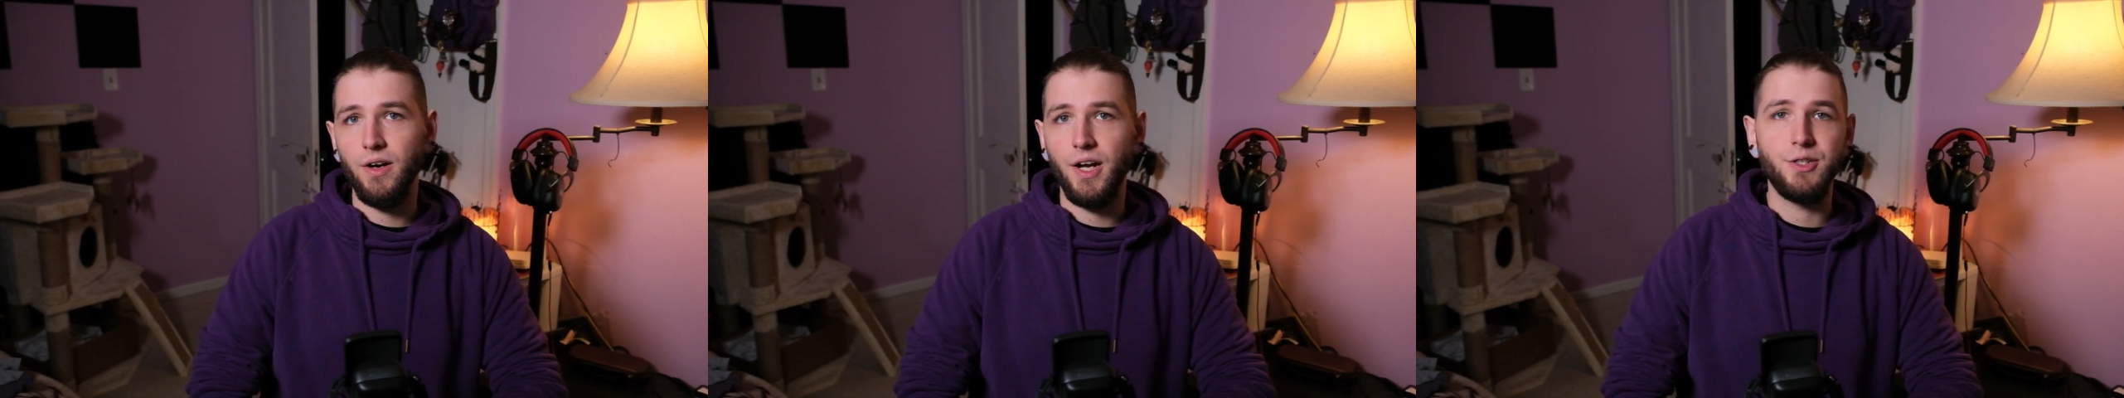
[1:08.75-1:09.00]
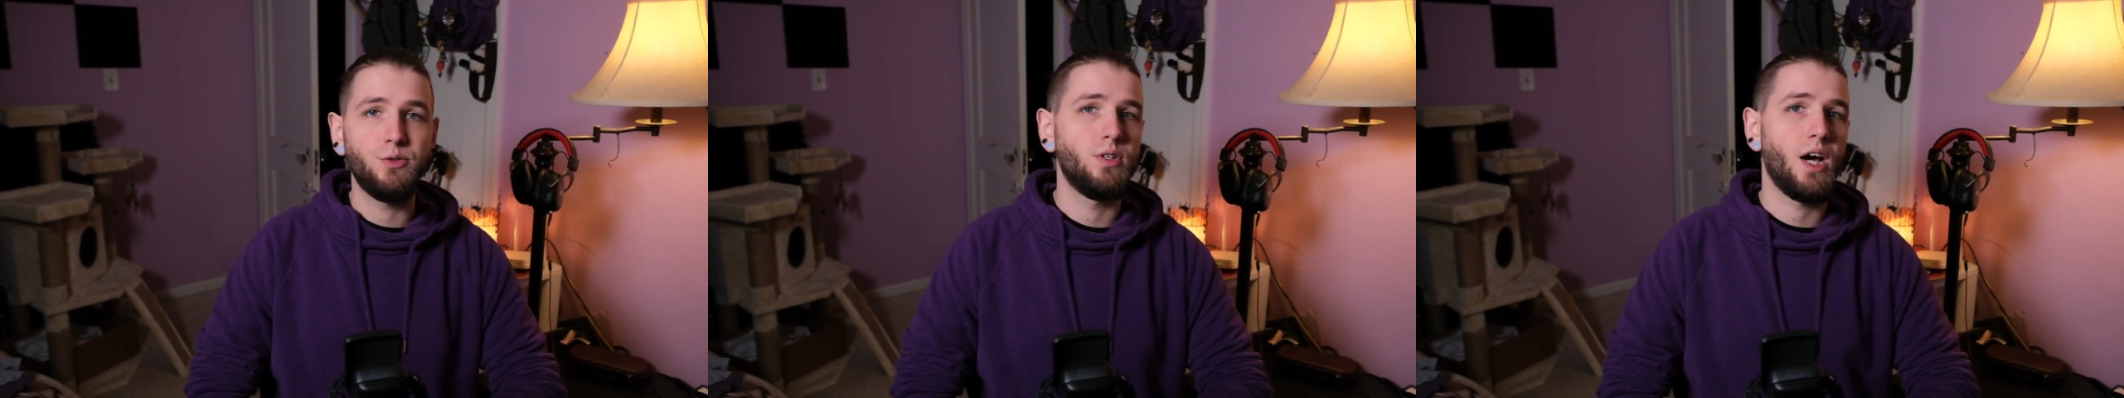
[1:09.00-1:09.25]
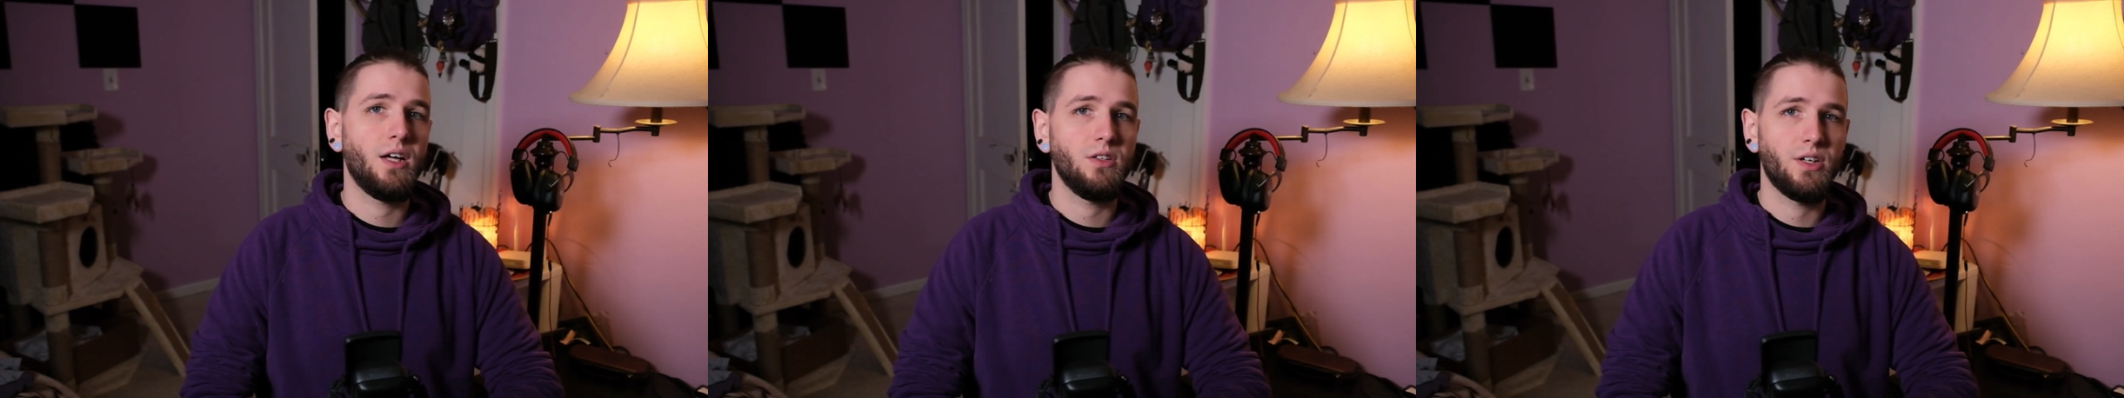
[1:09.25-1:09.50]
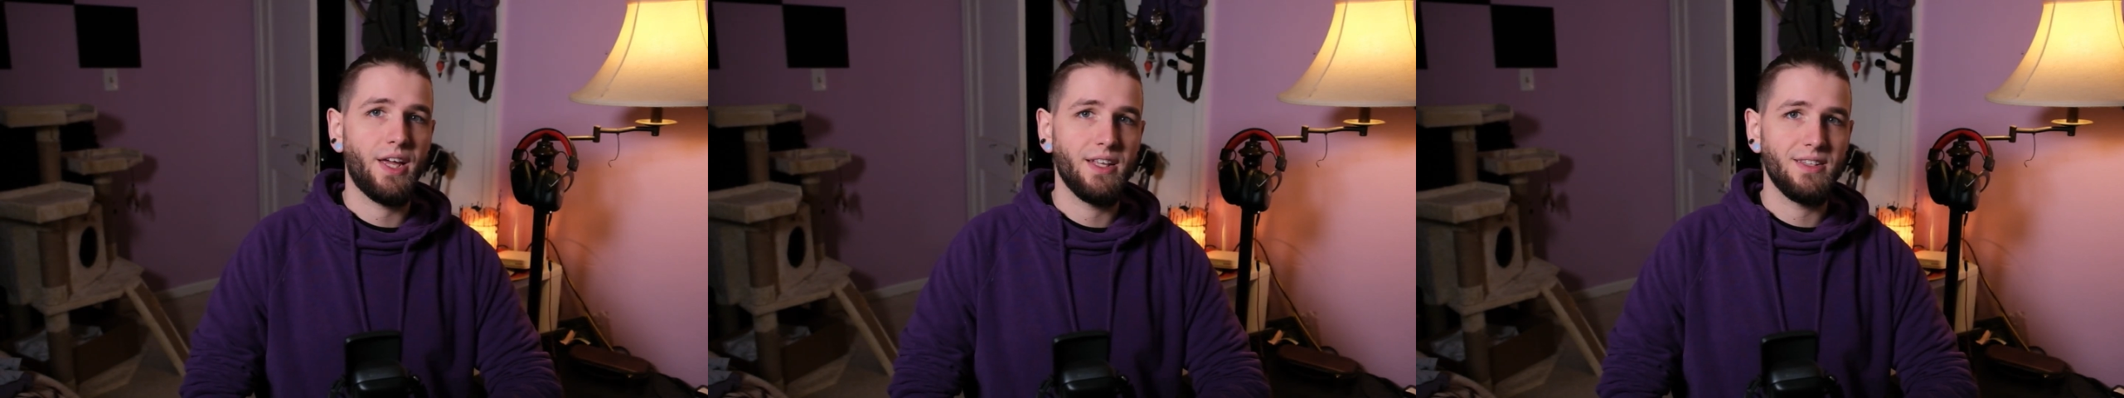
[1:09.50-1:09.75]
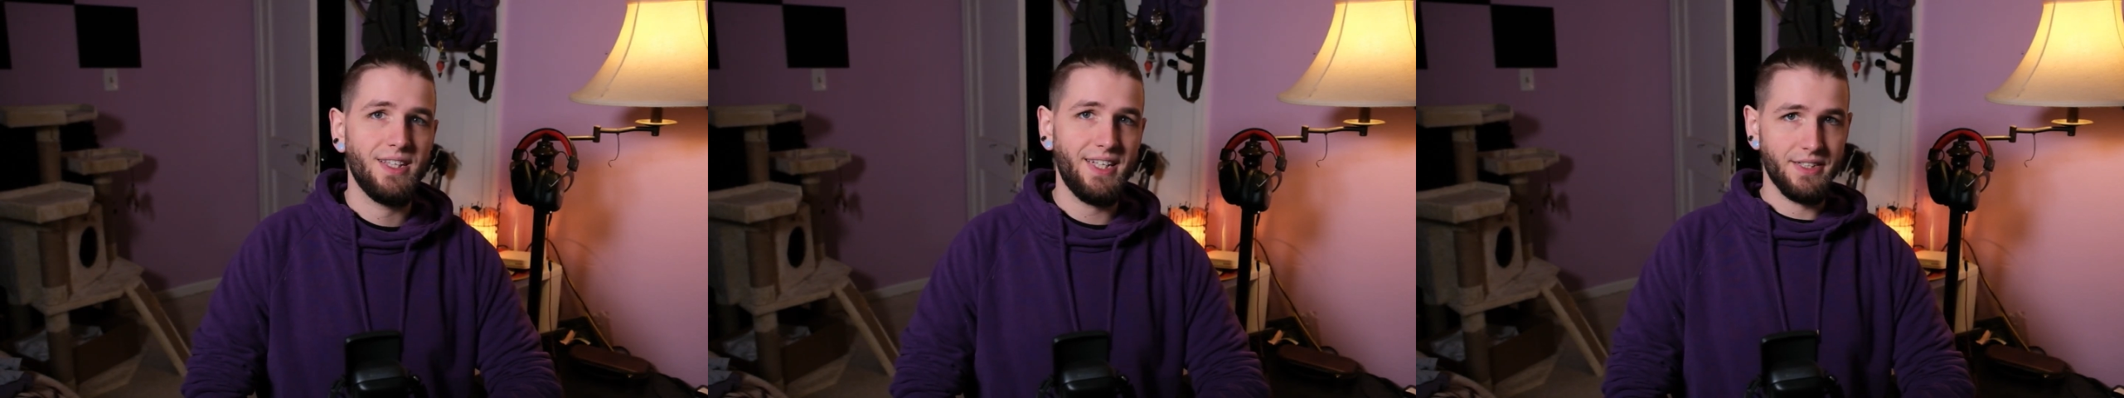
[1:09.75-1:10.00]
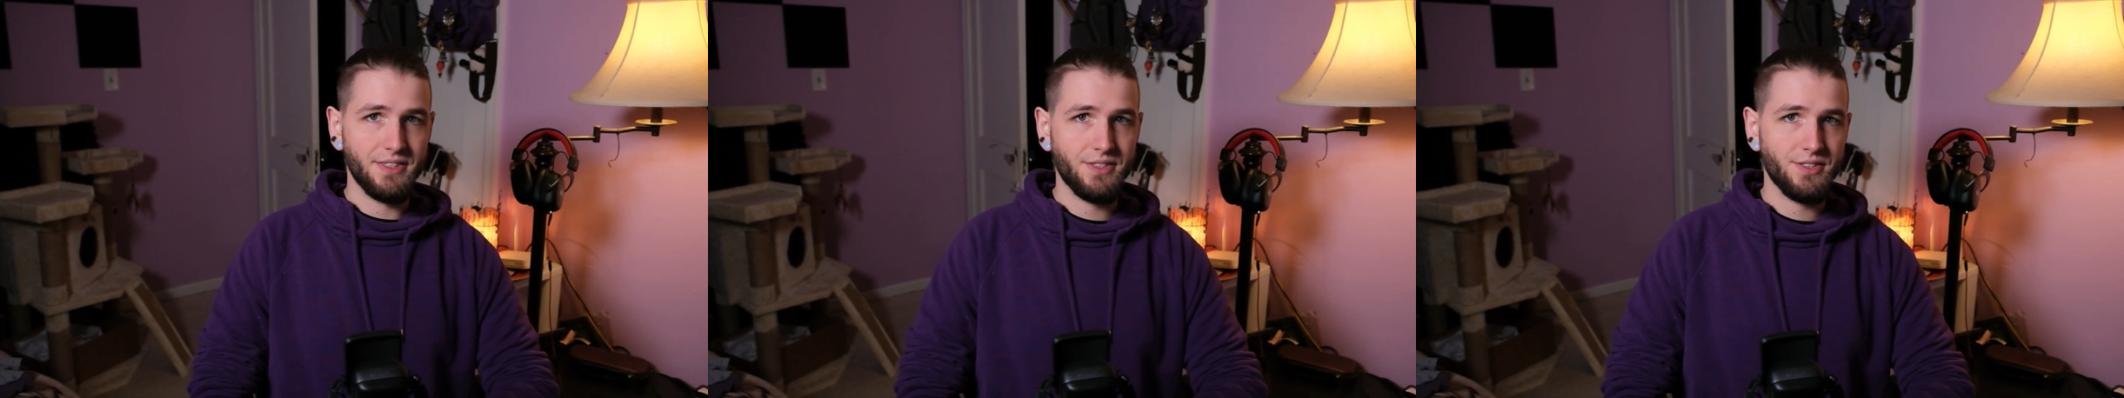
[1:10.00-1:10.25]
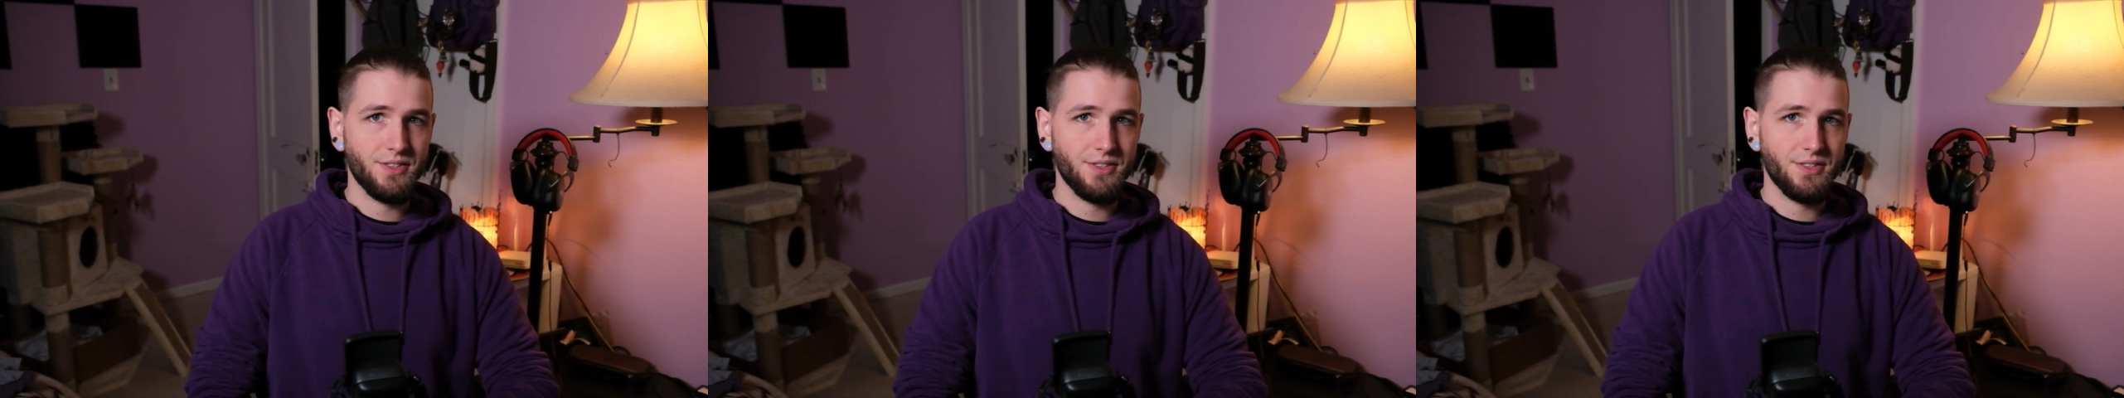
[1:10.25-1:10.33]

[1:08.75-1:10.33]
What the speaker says: I do not look at leaks,